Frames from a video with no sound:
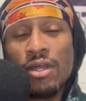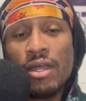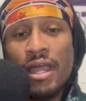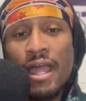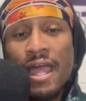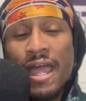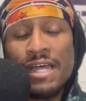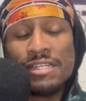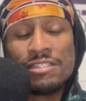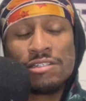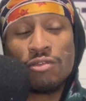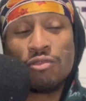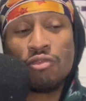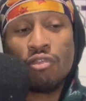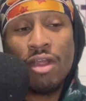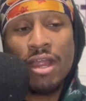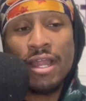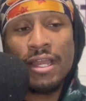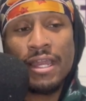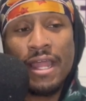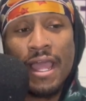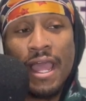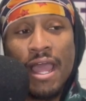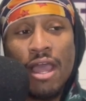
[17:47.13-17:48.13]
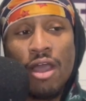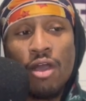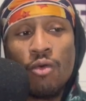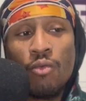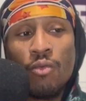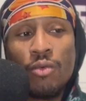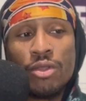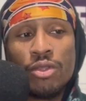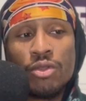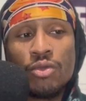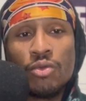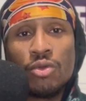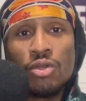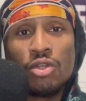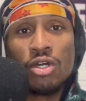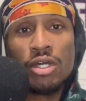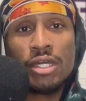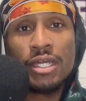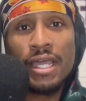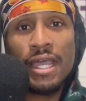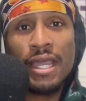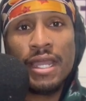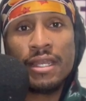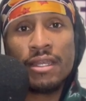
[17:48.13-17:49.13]
as of right now, when you
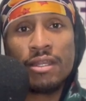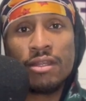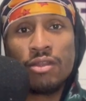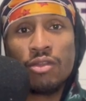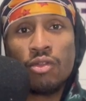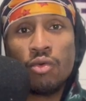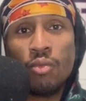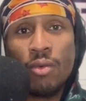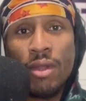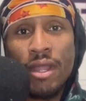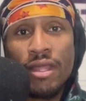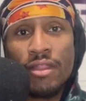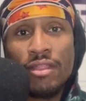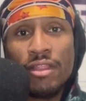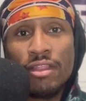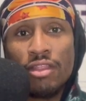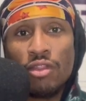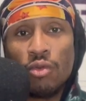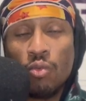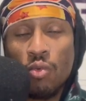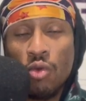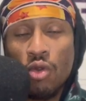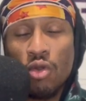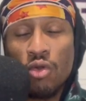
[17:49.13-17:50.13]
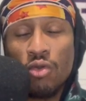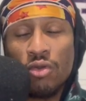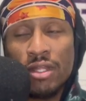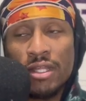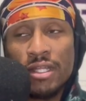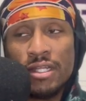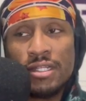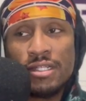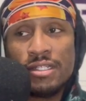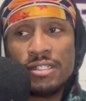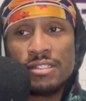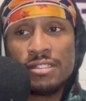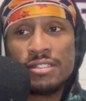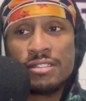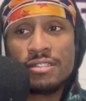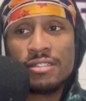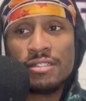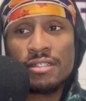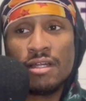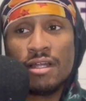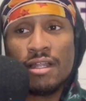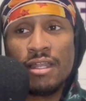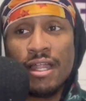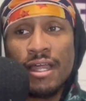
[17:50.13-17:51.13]
look at the way that the world
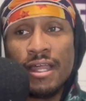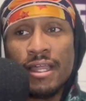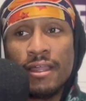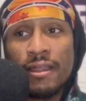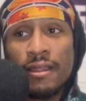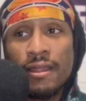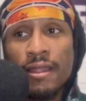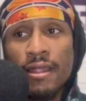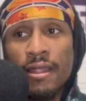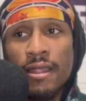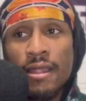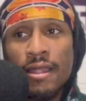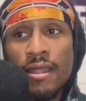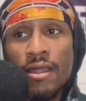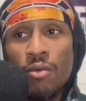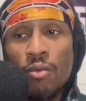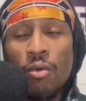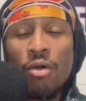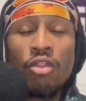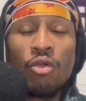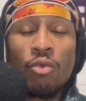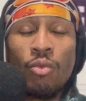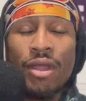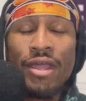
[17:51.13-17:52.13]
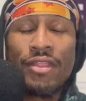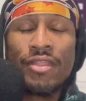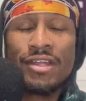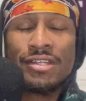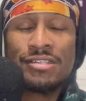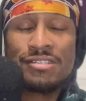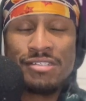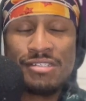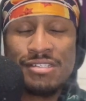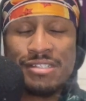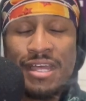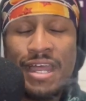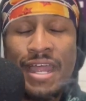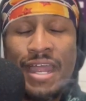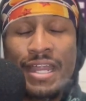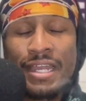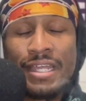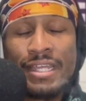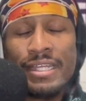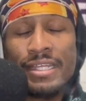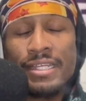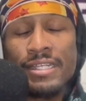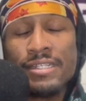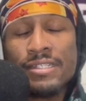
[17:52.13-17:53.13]
is, the way that
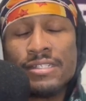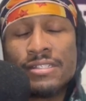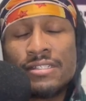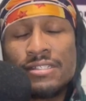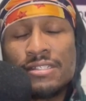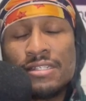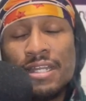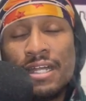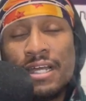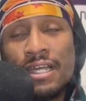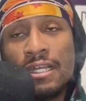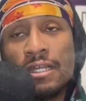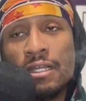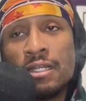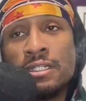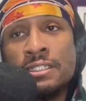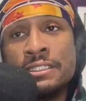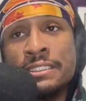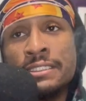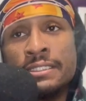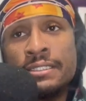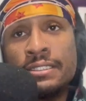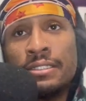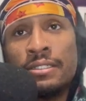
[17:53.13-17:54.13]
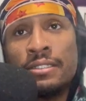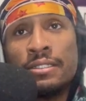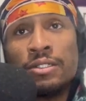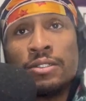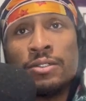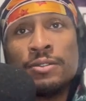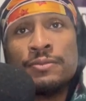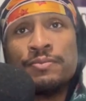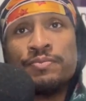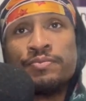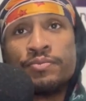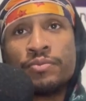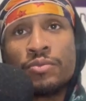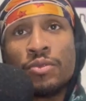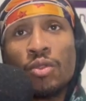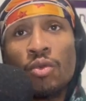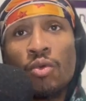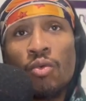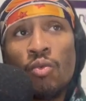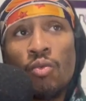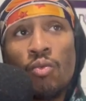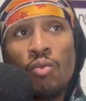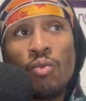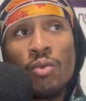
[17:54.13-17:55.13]
society is, like,
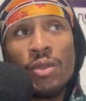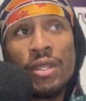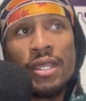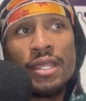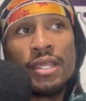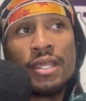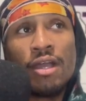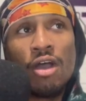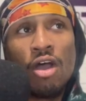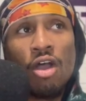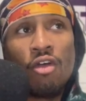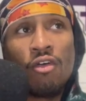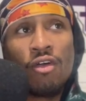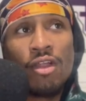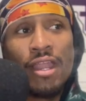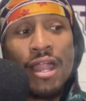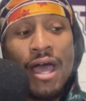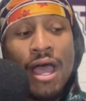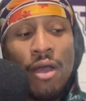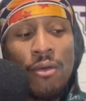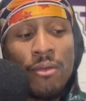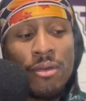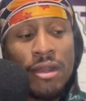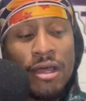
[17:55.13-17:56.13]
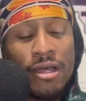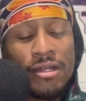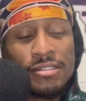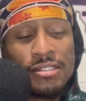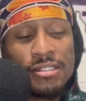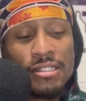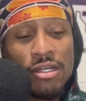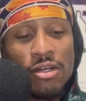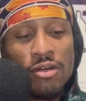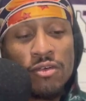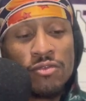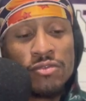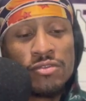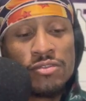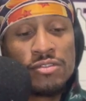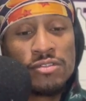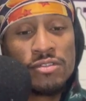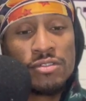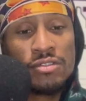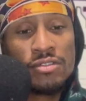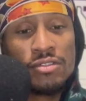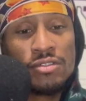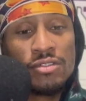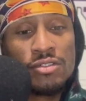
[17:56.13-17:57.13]
we are allowing ourselves
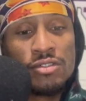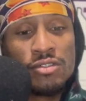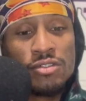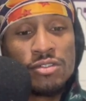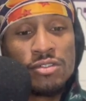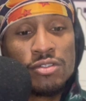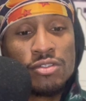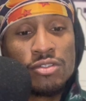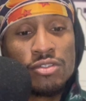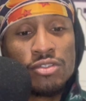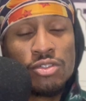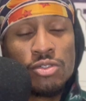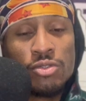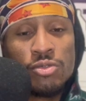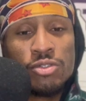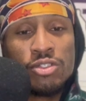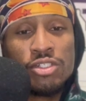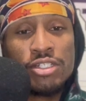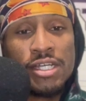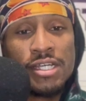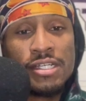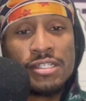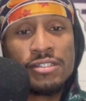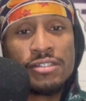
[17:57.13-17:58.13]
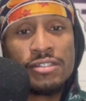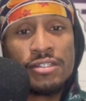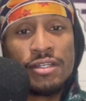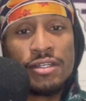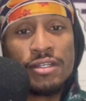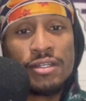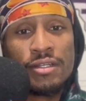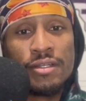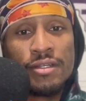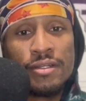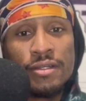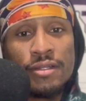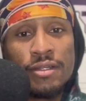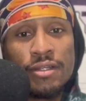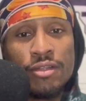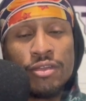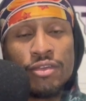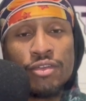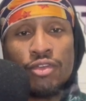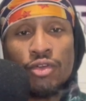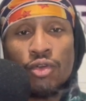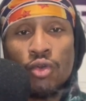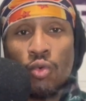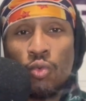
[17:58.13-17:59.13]
to just
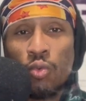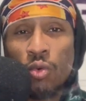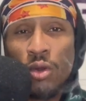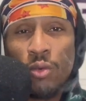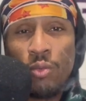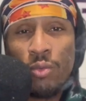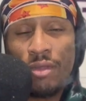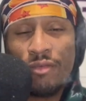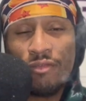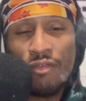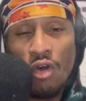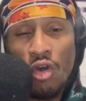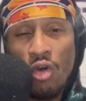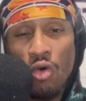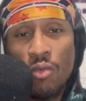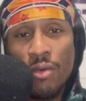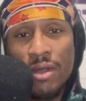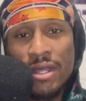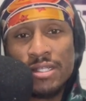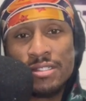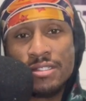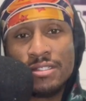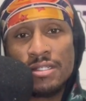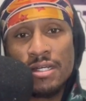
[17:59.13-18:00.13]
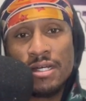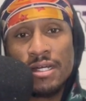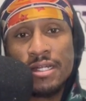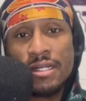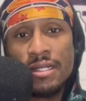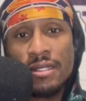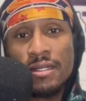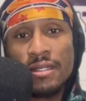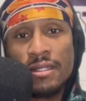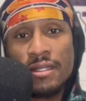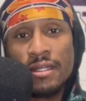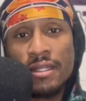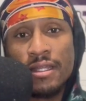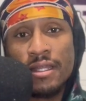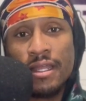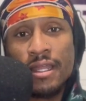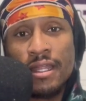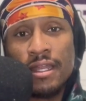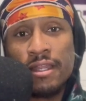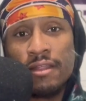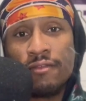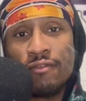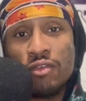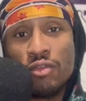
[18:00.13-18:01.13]
do what we've always done.
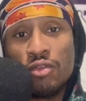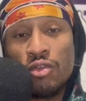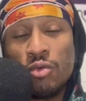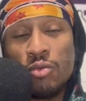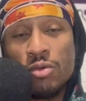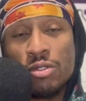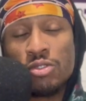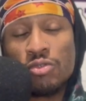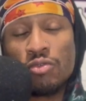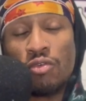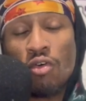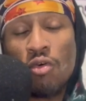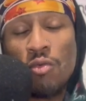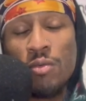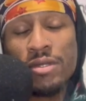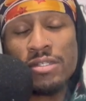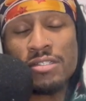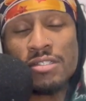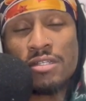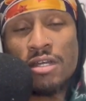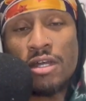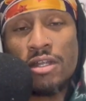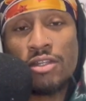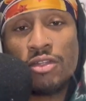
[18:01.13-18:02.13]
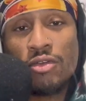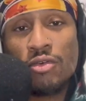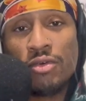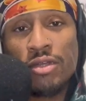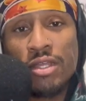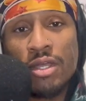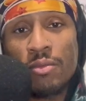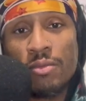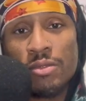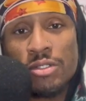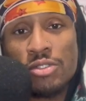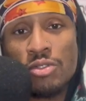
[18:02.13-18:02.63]
And if you do what you've always done, you'll get what